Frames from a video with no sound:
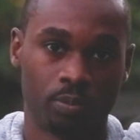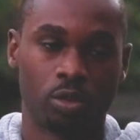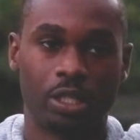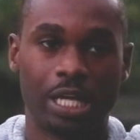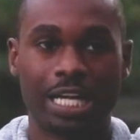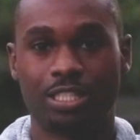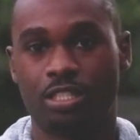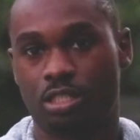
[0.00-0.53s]
So
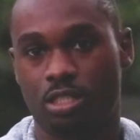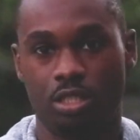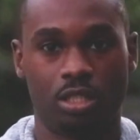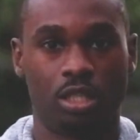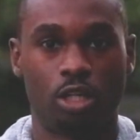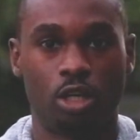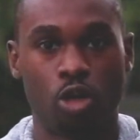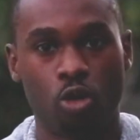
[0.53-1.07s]
that's
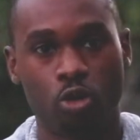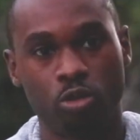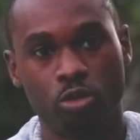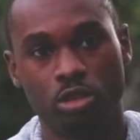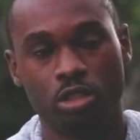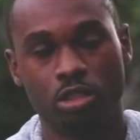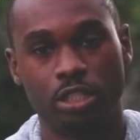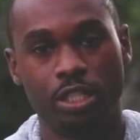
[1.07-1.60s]
a whole
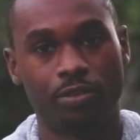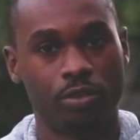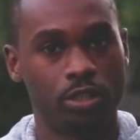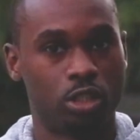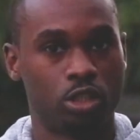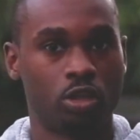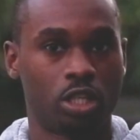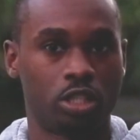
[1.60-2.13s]
different
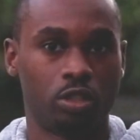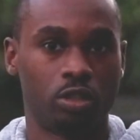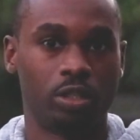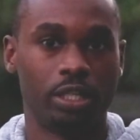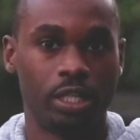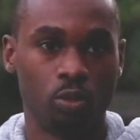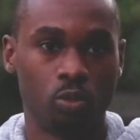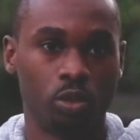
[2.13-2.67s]
structure
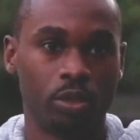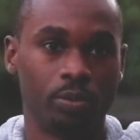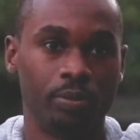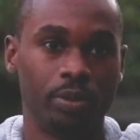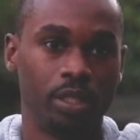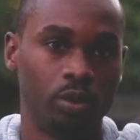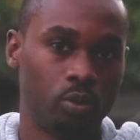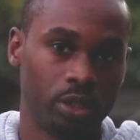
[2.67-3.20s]
than it would
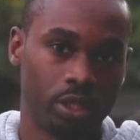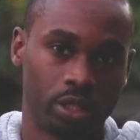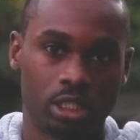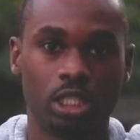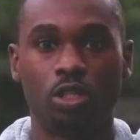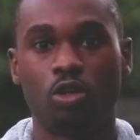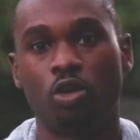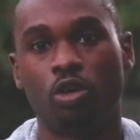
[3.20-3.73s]
be with
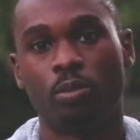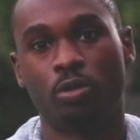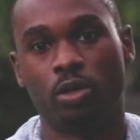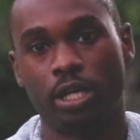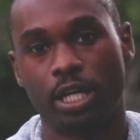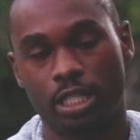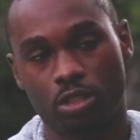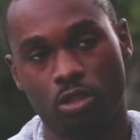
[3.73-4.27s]
C-Corp
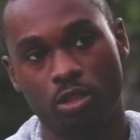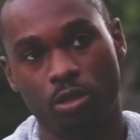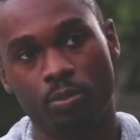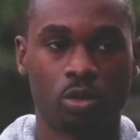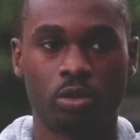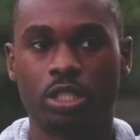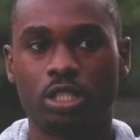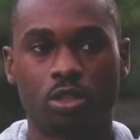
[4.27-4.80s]
or S-Corp.
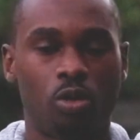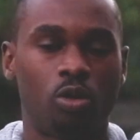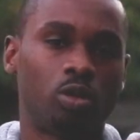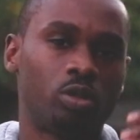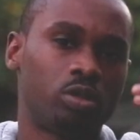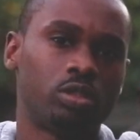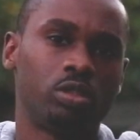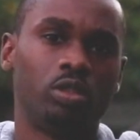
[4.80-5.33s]
So these are
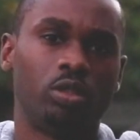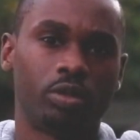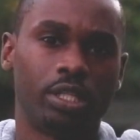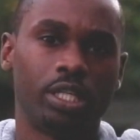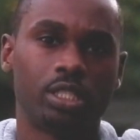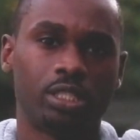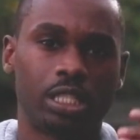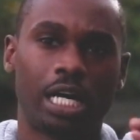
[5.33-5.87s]
all,
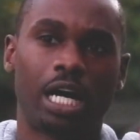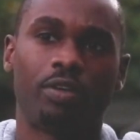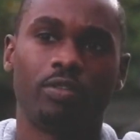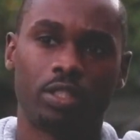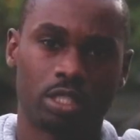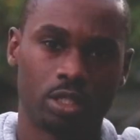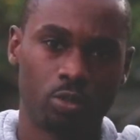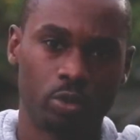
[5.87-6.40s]
things that
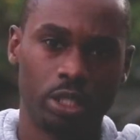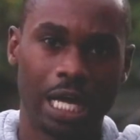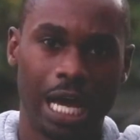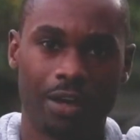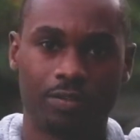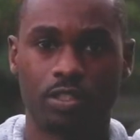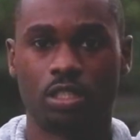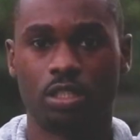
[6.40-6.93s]
obviously we
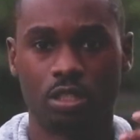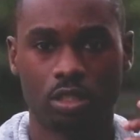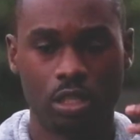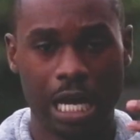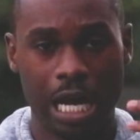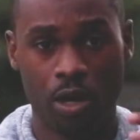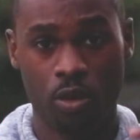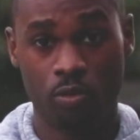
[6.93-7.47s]
have to look
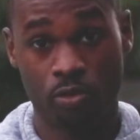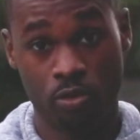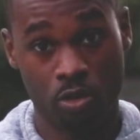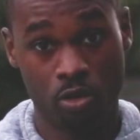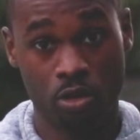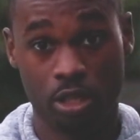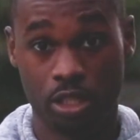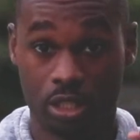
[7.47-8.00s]
out
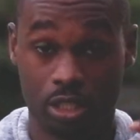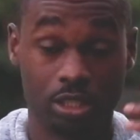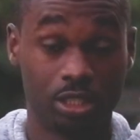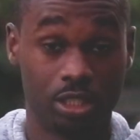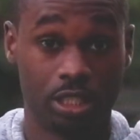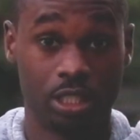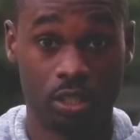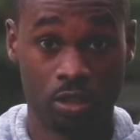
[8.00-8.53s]
for and
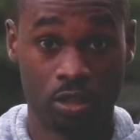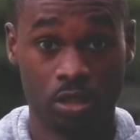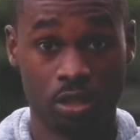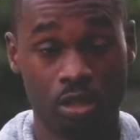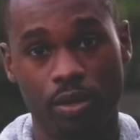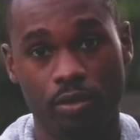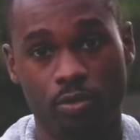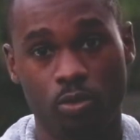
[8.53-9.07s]
consider
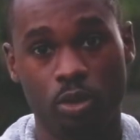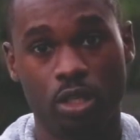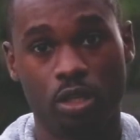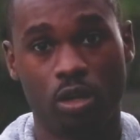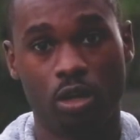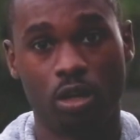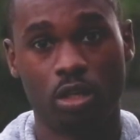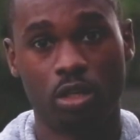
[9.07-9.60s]
if we
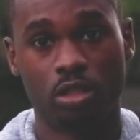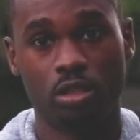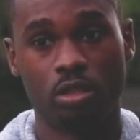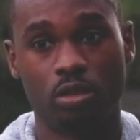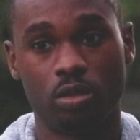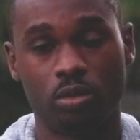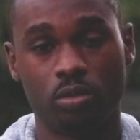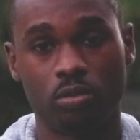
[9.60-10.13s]
are,
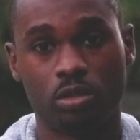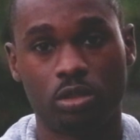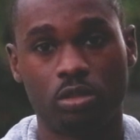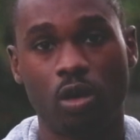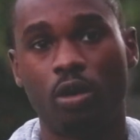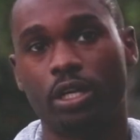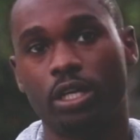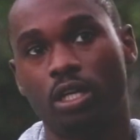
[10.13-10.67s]

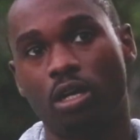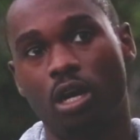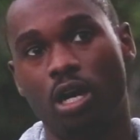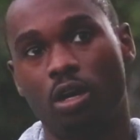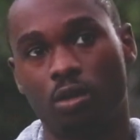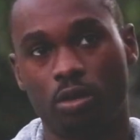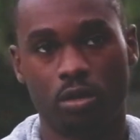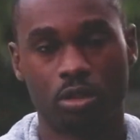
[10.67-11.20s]
starting
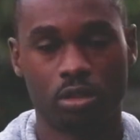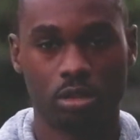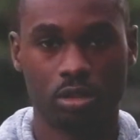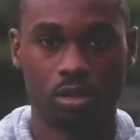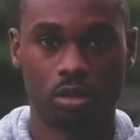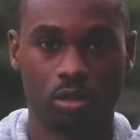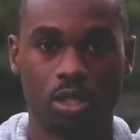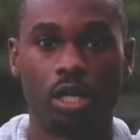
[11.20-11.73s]
our,
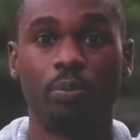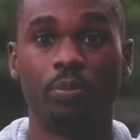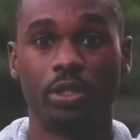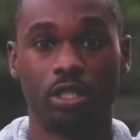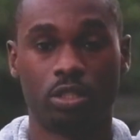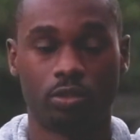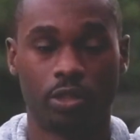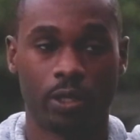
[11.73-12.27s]

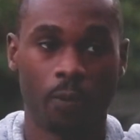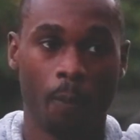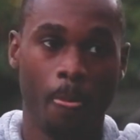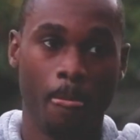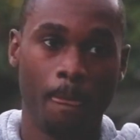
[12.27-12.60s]
companies, right?